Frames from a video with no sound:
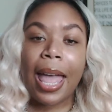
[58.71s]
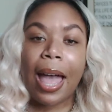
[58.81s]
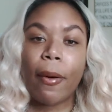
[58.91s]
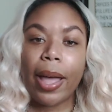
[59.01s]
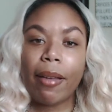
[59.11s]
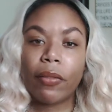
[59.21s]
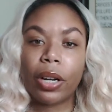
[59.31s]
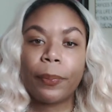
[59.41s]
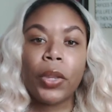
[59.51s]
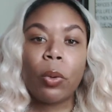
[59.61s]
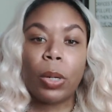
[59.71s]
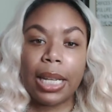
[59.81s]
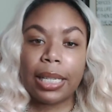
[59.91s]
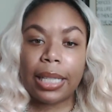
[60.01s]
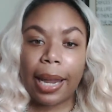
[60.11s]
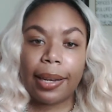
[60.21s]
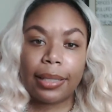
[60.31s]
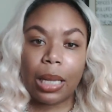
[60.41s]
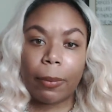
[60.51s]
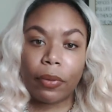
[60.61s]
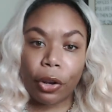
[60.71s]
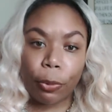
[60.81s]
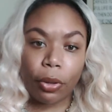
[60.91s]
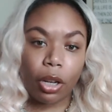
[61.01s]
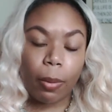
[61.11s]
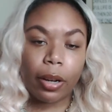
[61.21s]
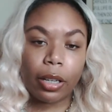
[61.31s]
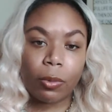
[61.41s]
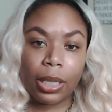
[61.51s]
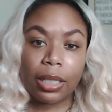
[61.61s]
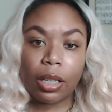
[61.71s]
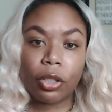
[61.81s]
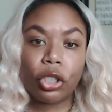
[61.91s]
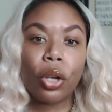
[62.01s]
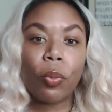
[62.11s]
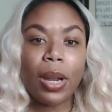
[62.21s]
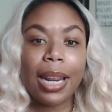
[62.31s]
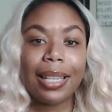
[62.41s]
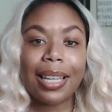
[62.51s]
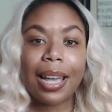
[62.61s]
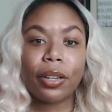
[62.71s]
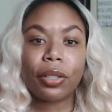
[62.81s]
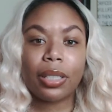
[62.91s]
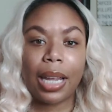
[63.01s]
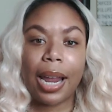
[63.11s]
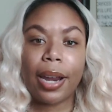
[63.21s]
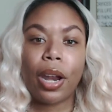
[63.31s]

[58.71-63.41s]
However, we need to take it a step further with our market research. We need to understand